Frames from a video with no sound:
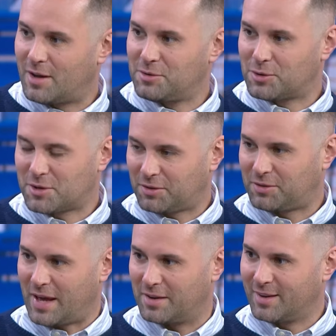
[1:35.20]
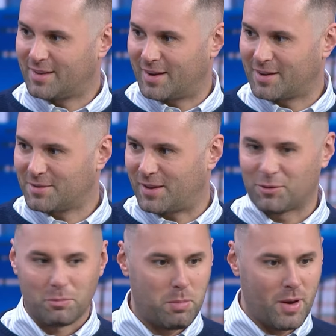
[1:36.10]
and you just said it, like
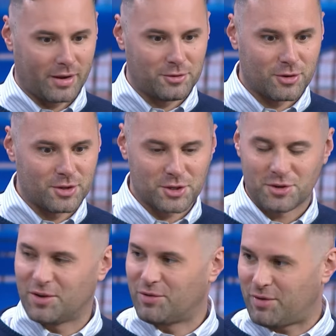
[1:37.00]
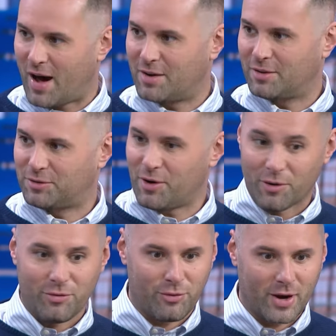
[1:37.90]
that's like traditional finance, they're
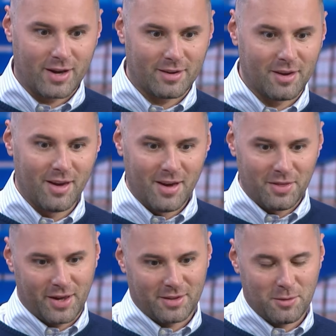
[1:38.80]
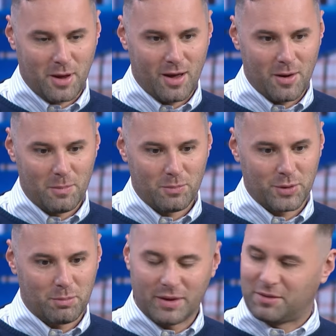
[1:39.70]
afraid that um,
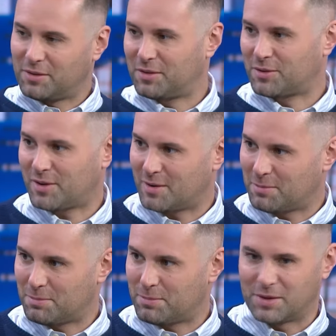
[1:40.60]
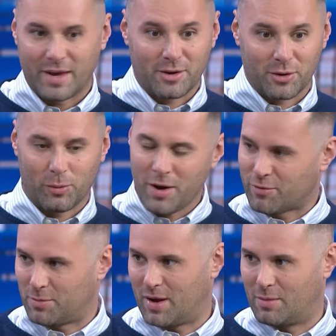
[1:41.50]
the business is going to be taken away
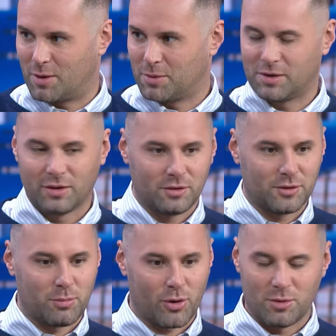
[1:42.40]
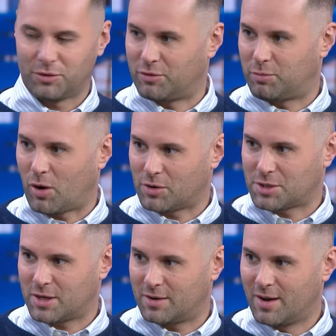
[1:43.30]
from them. Yeah. I mean, this is the promise of
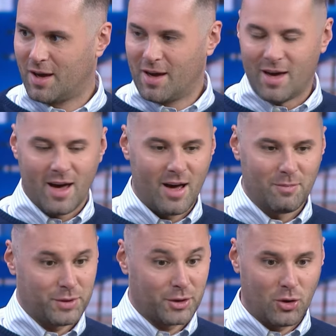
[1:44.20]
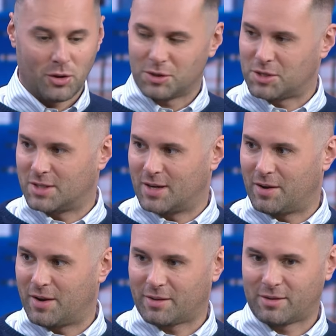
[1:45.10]
blockchain. Um, technology,
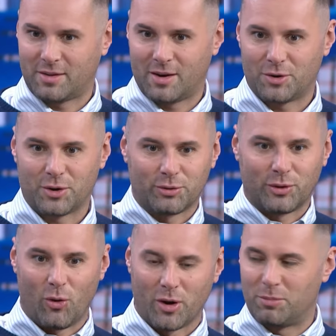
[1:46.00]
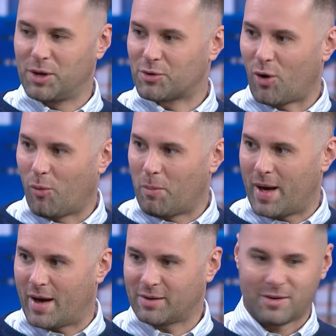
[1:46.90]
and that's their, their slogan, be your own
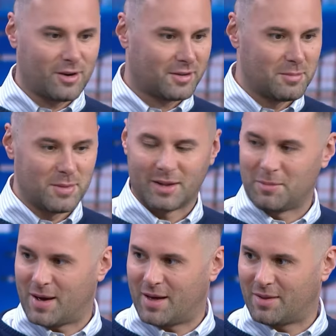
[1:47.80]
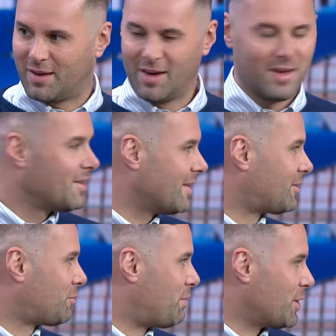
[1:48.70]
bank, cut the middleman,
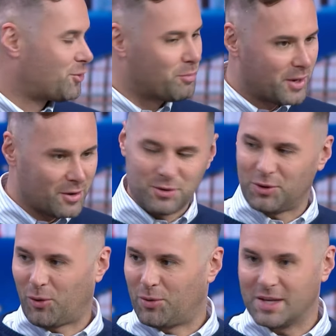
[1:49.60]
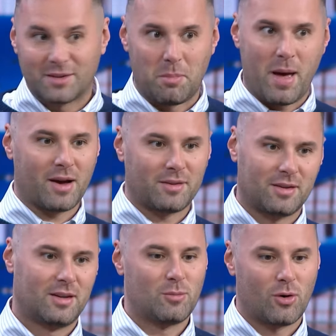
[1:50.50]
it's peer-to-peer, you don't need the banks
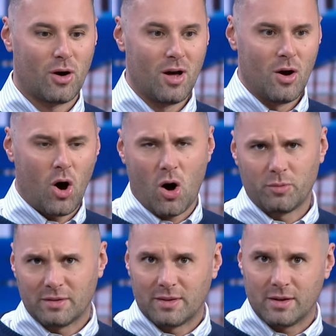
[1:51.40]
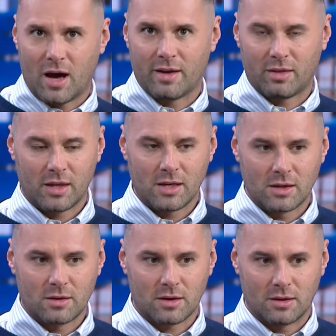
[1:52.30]
anymore. Obviously, I
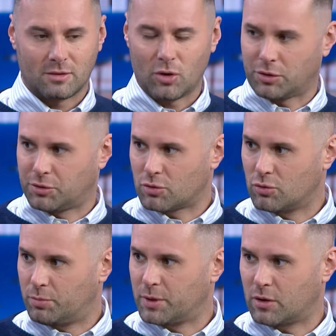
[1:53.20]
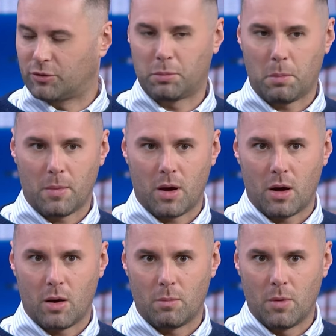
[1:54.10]
think it's not true because
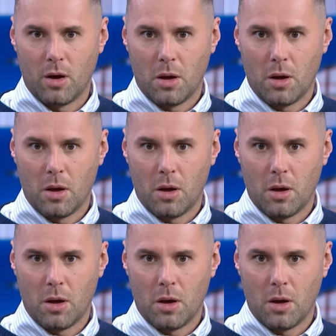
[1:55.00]
um,